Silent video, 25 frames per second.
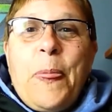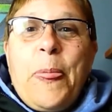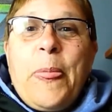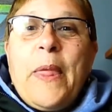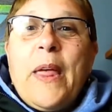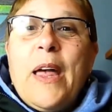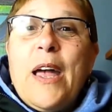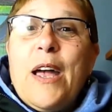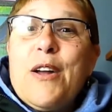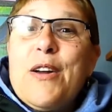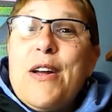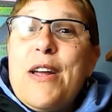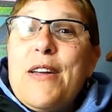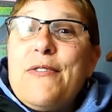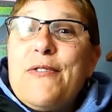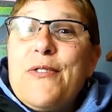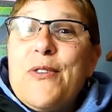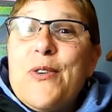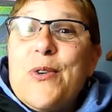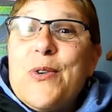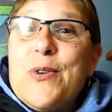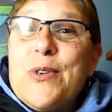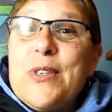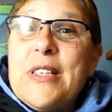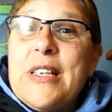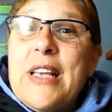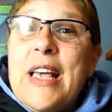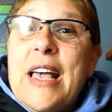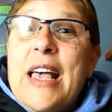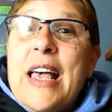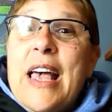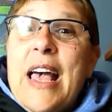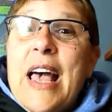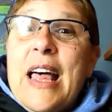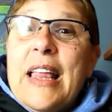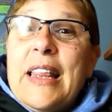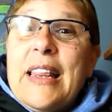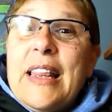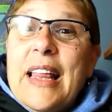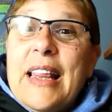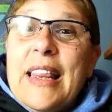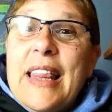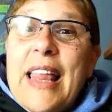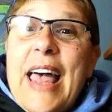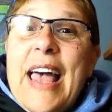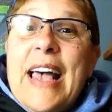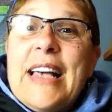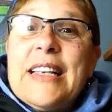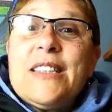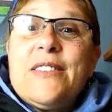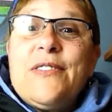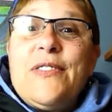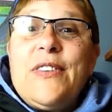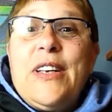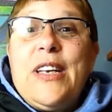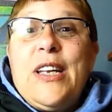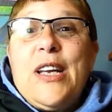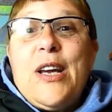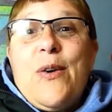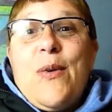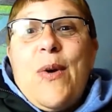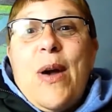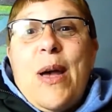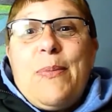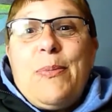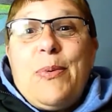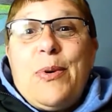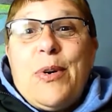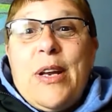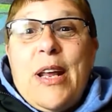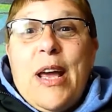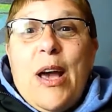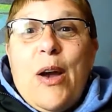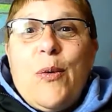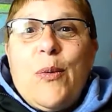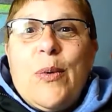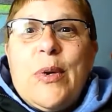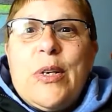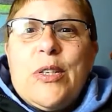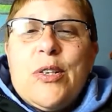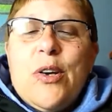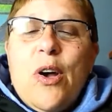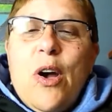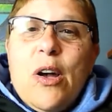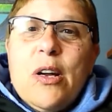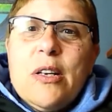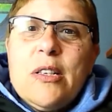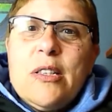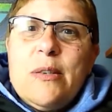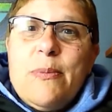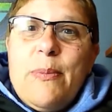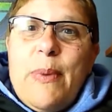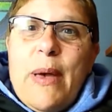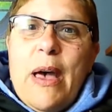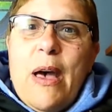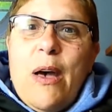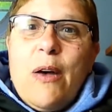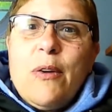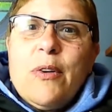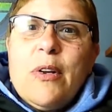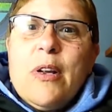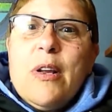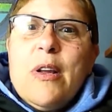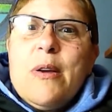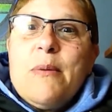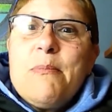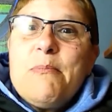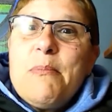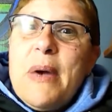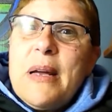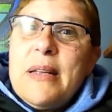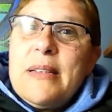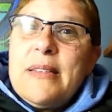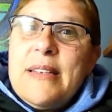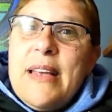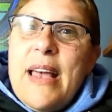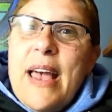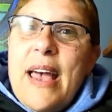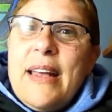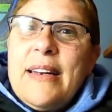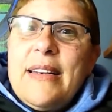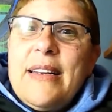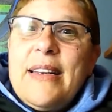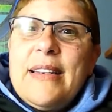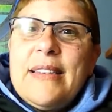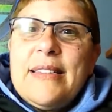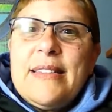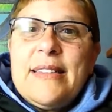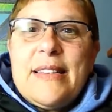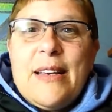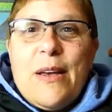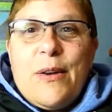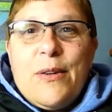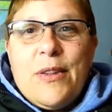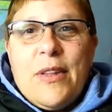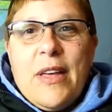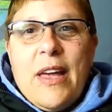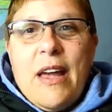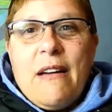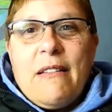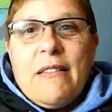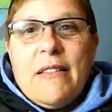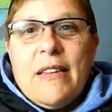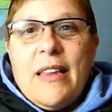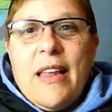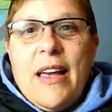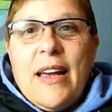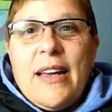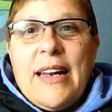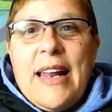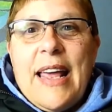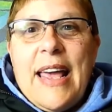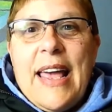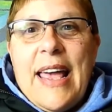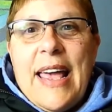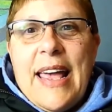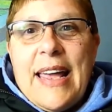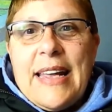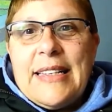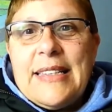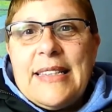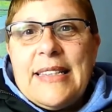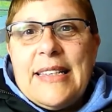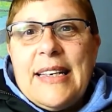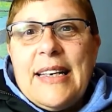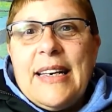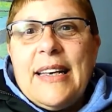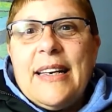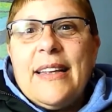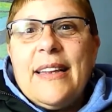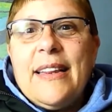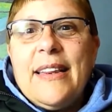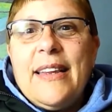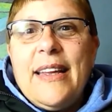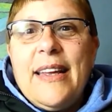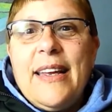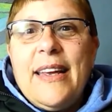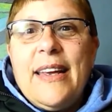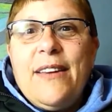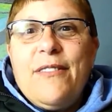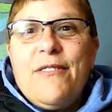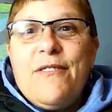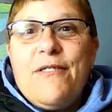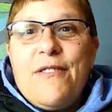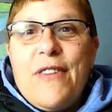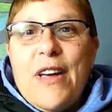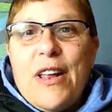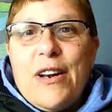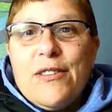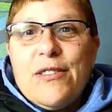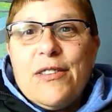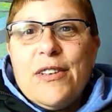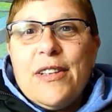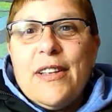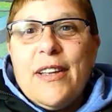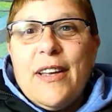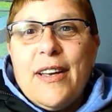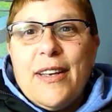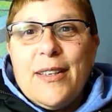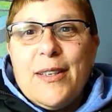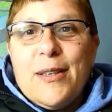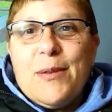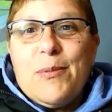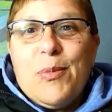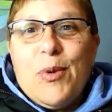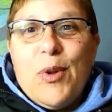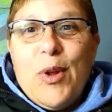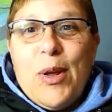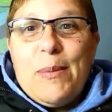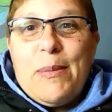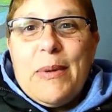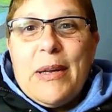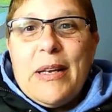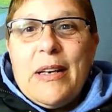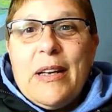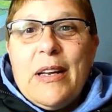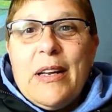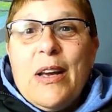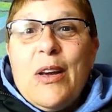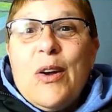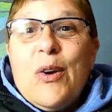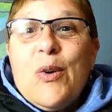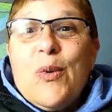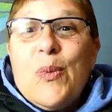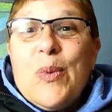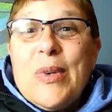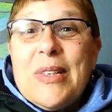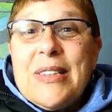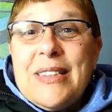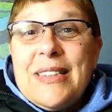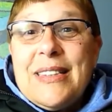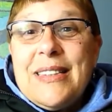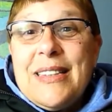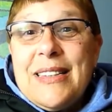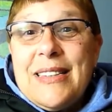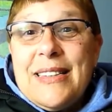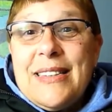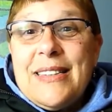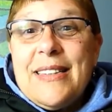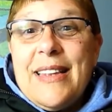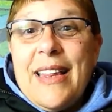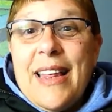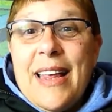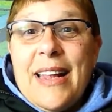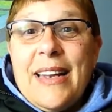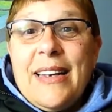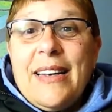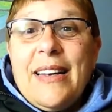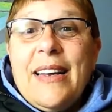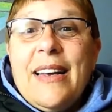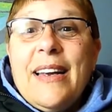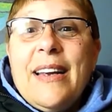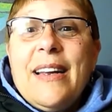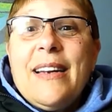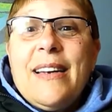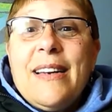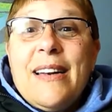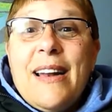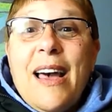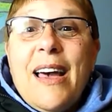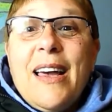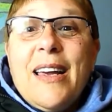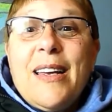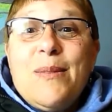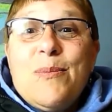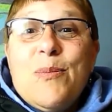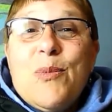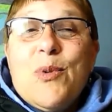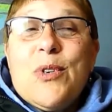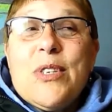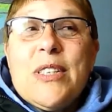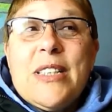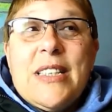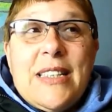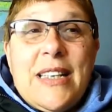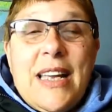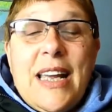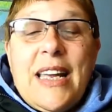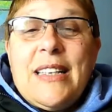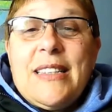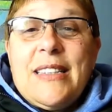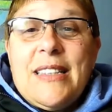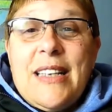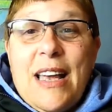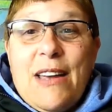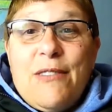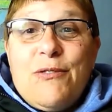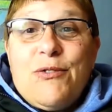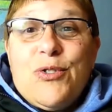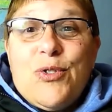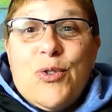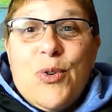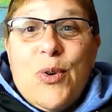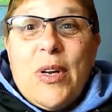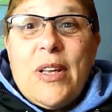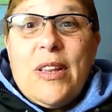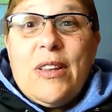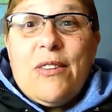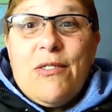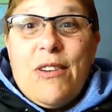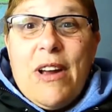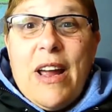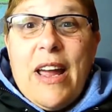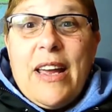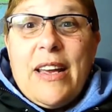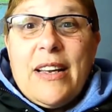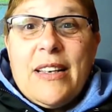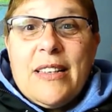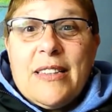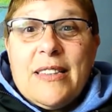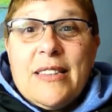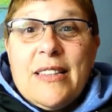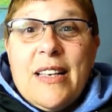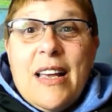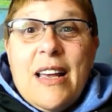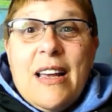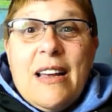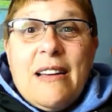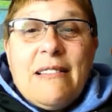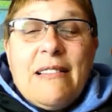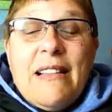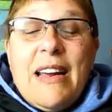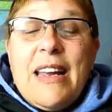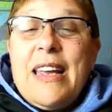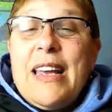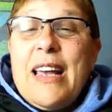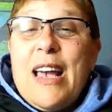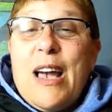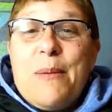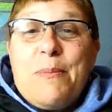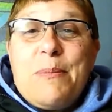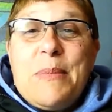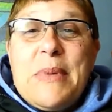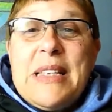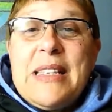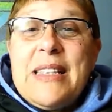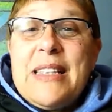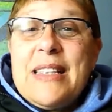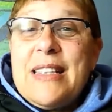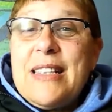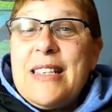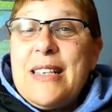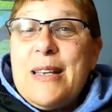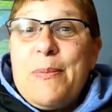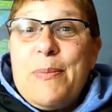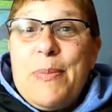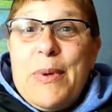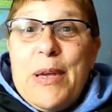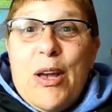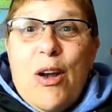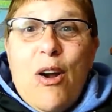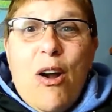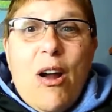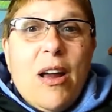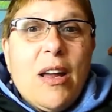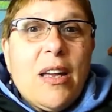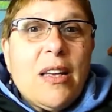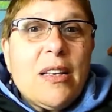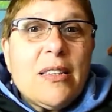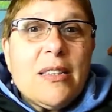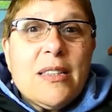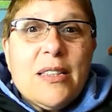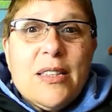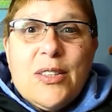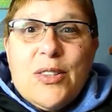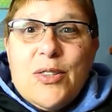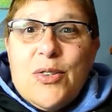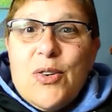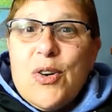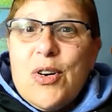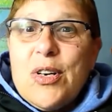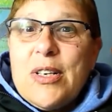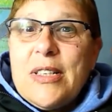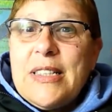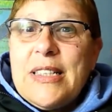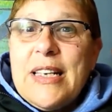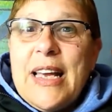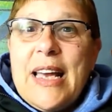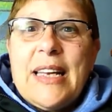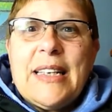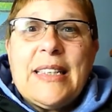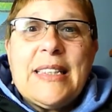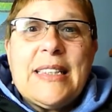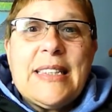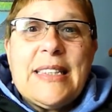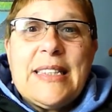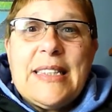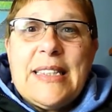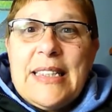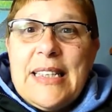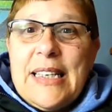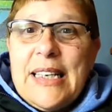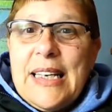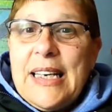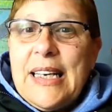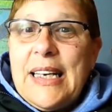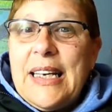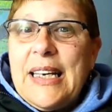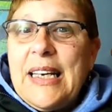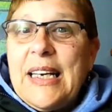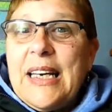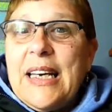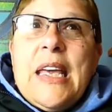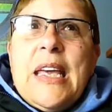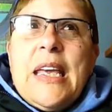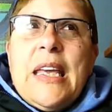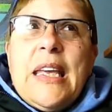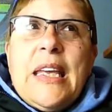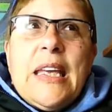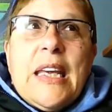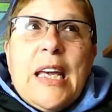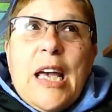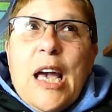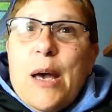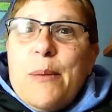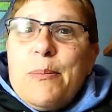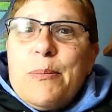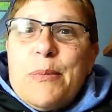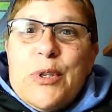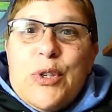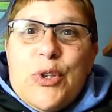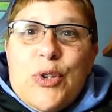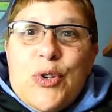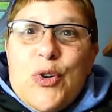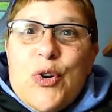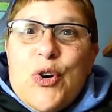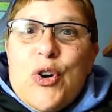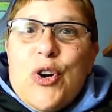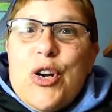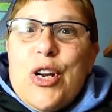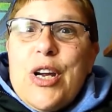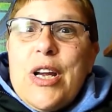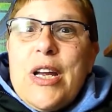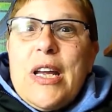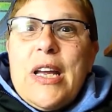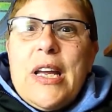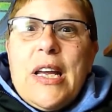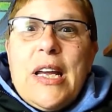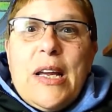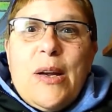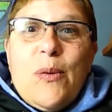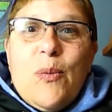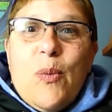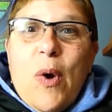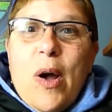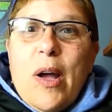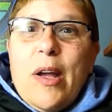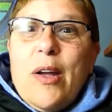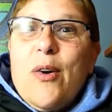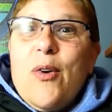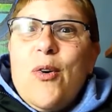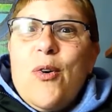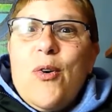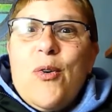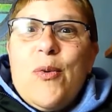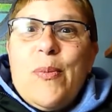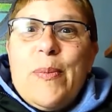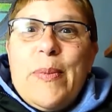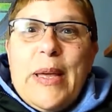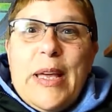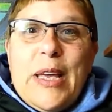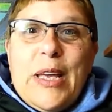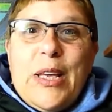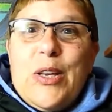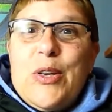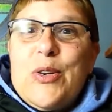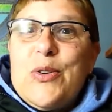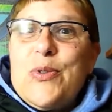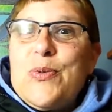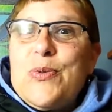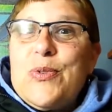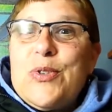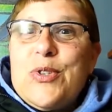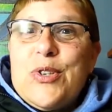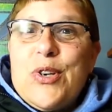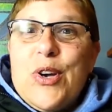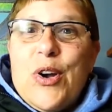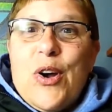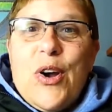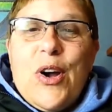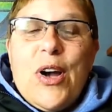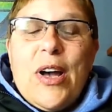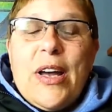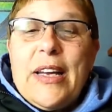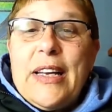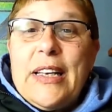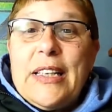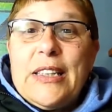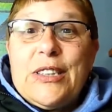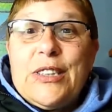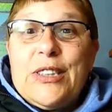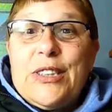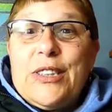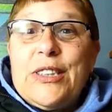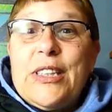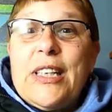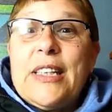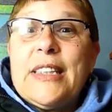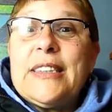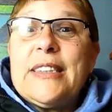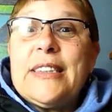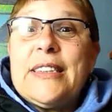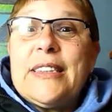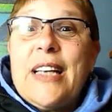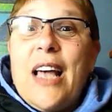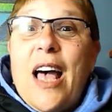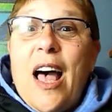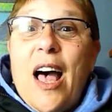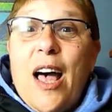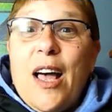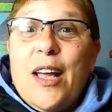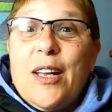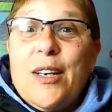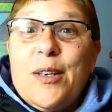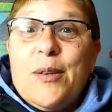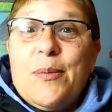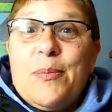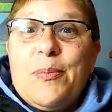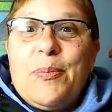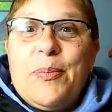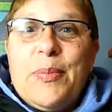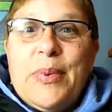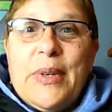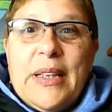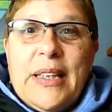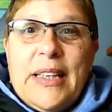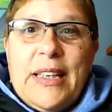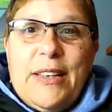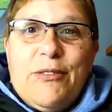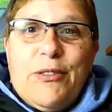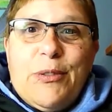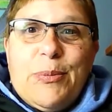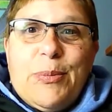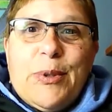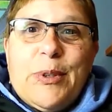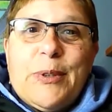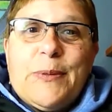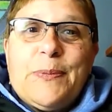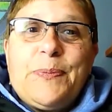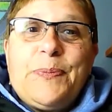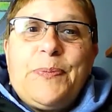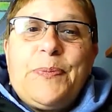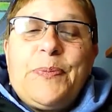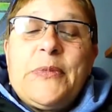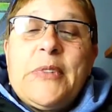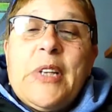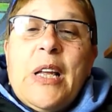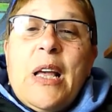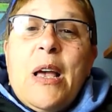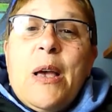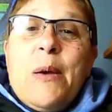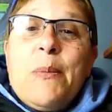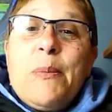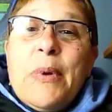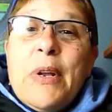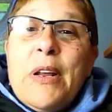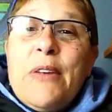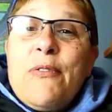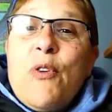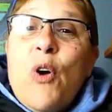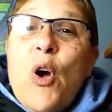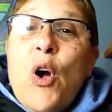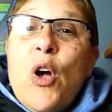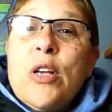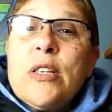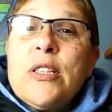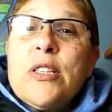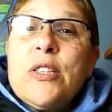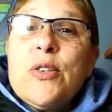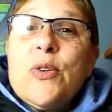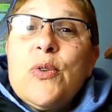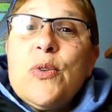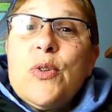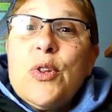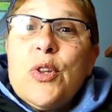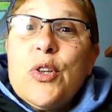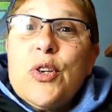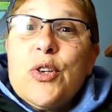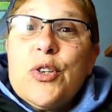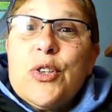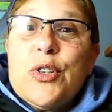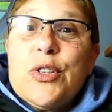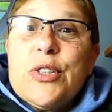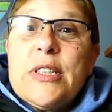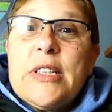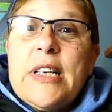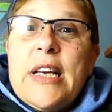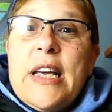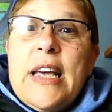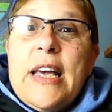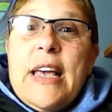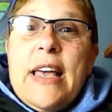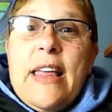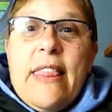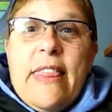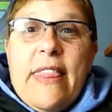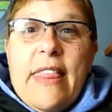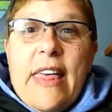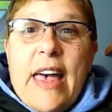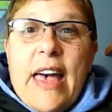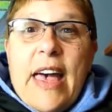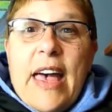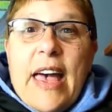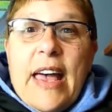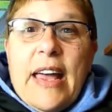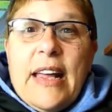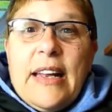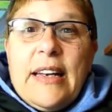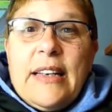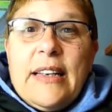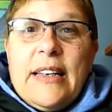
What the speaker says: All right, folks. The last video I put out, we talked about Montana and South Carolina ending the federal unemployment. Well, since then, 9 more states have joined the ranks. Right? You got Mississippi, Arkansas, Tennessee, you got Missouri, Wyoming, Utah. It's just unbelievable. But I've also learned that